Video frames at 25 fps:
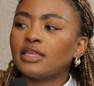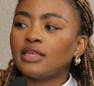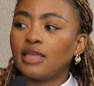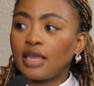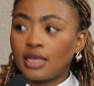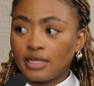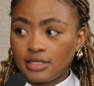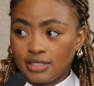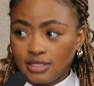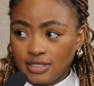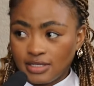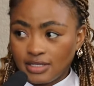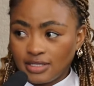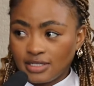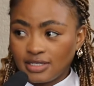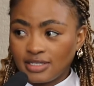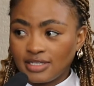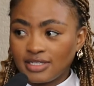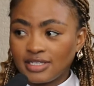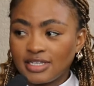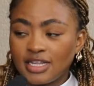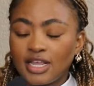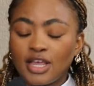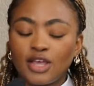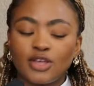church? Yes.
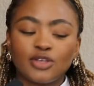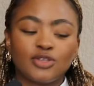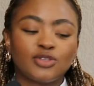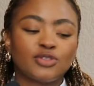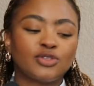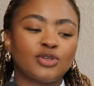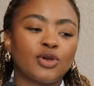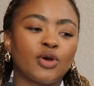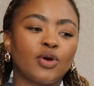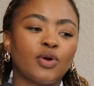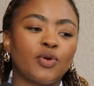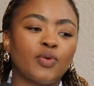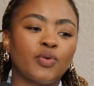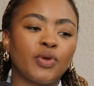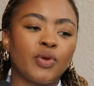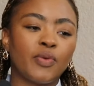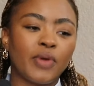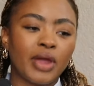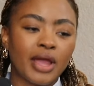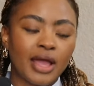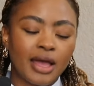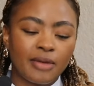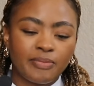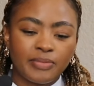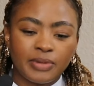Right. So we
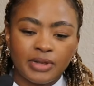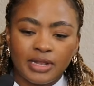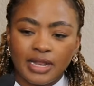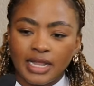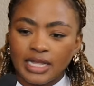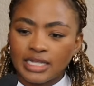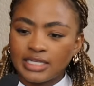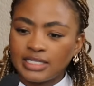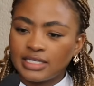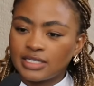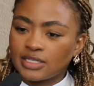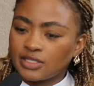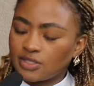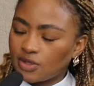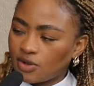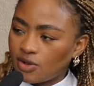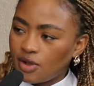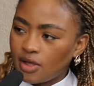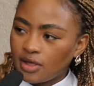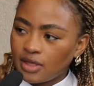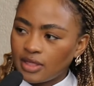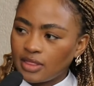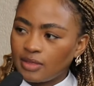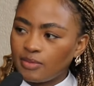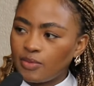wake up at like six
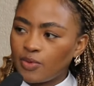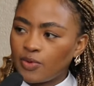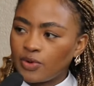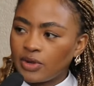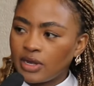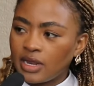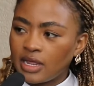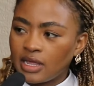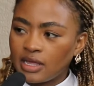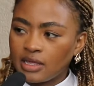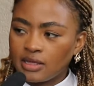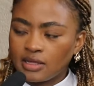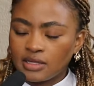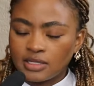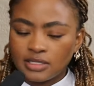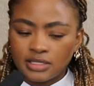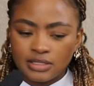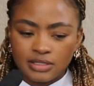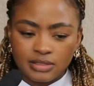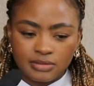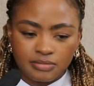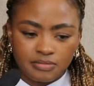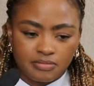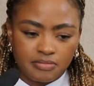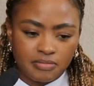o'clock in the morning.
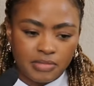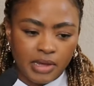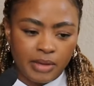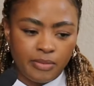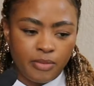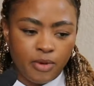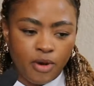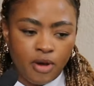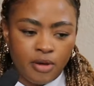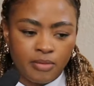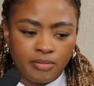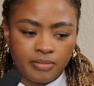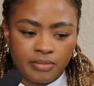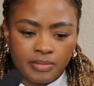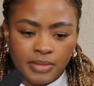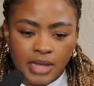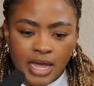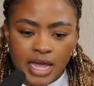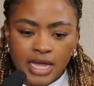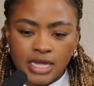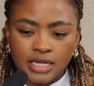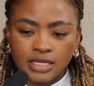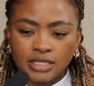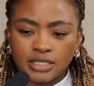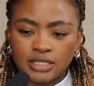Yeah. my mom
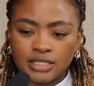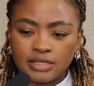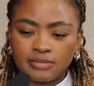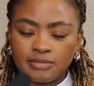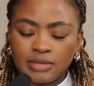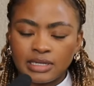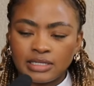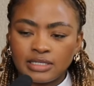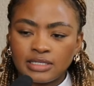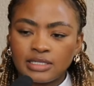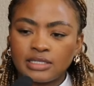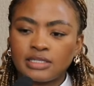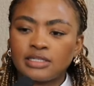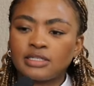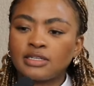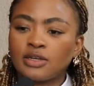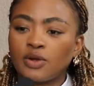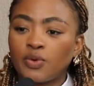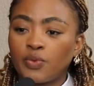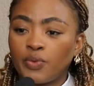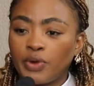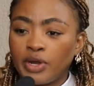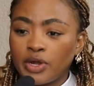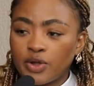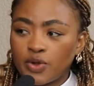and my
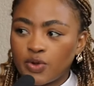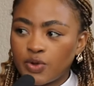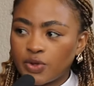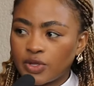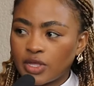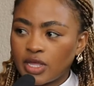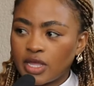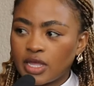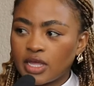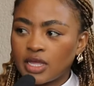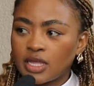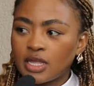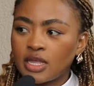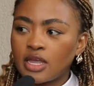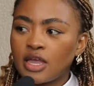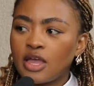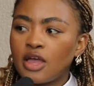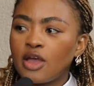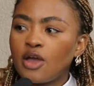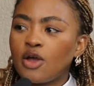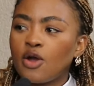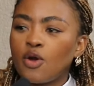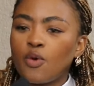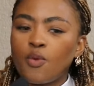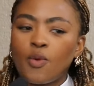sister. We're cooking.
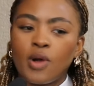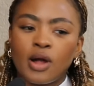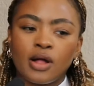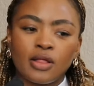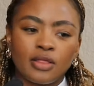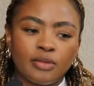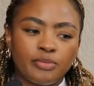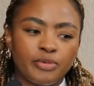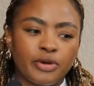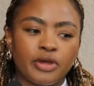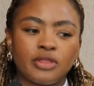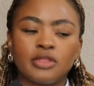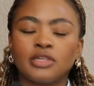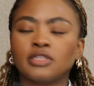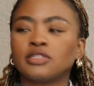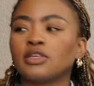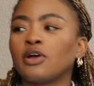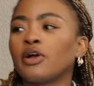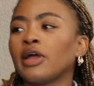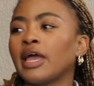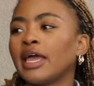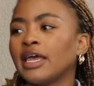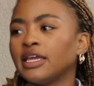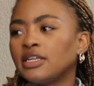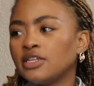Right. While the brothers
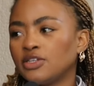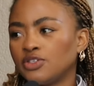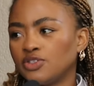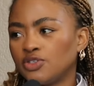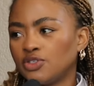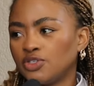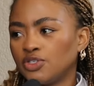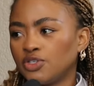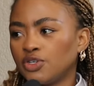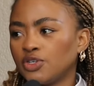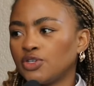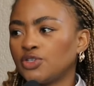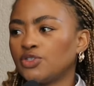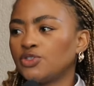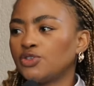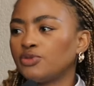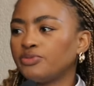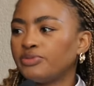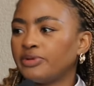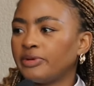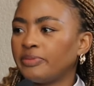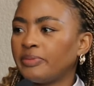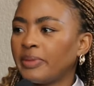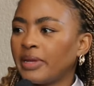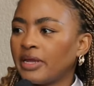are headed to church
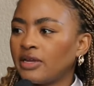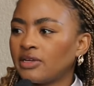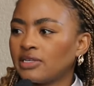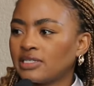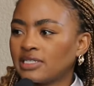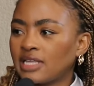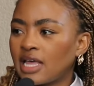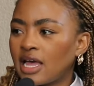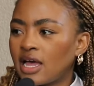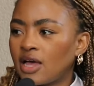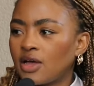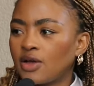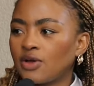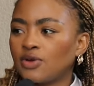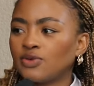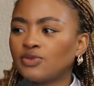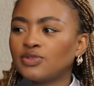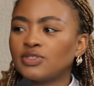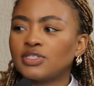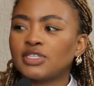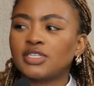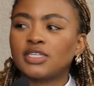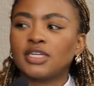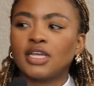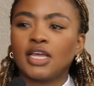to mm, prepare
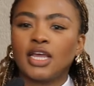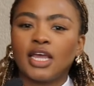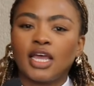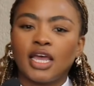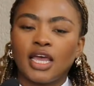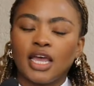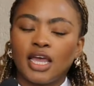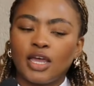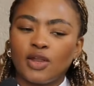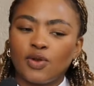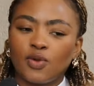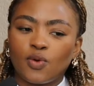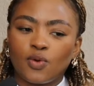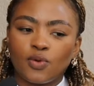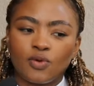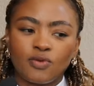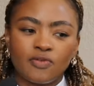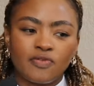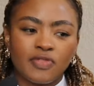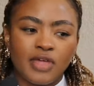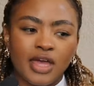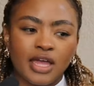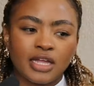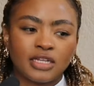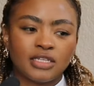sound yes, yes, yes. and all
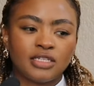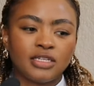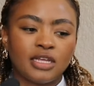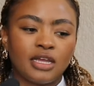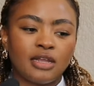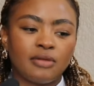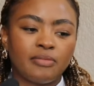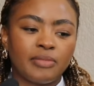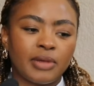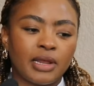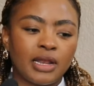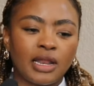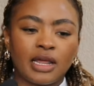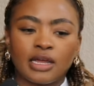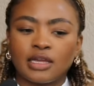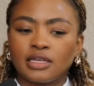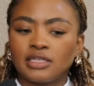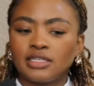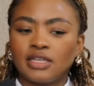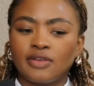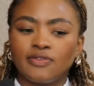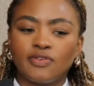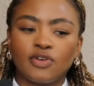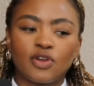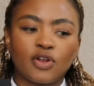of that. And by
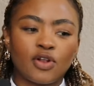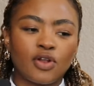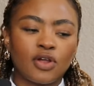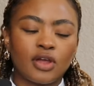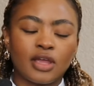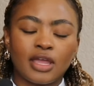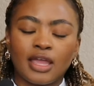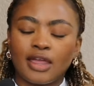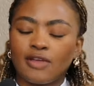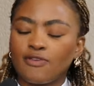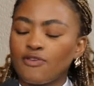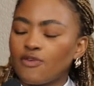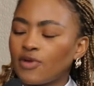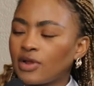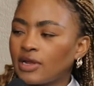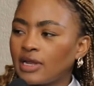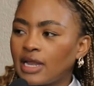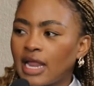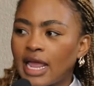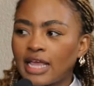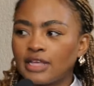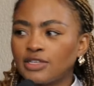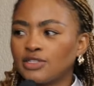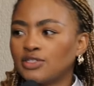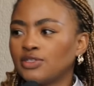like seven o'clock,
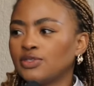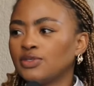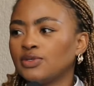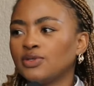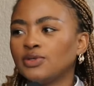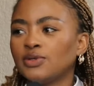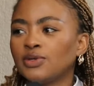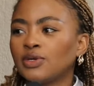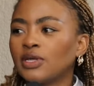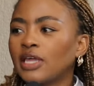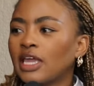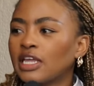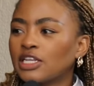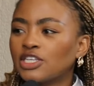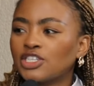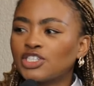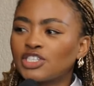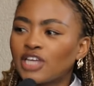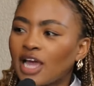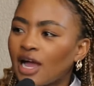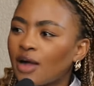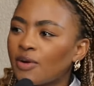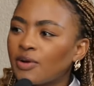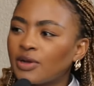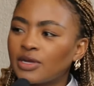everyone has to get
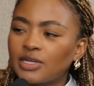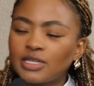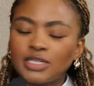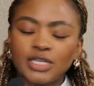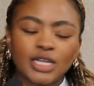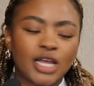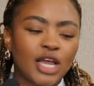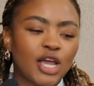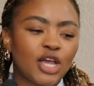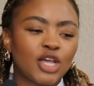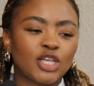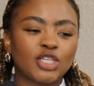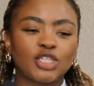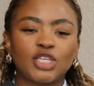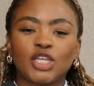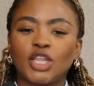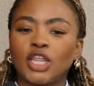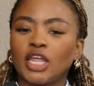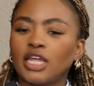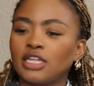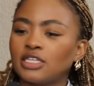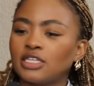showered so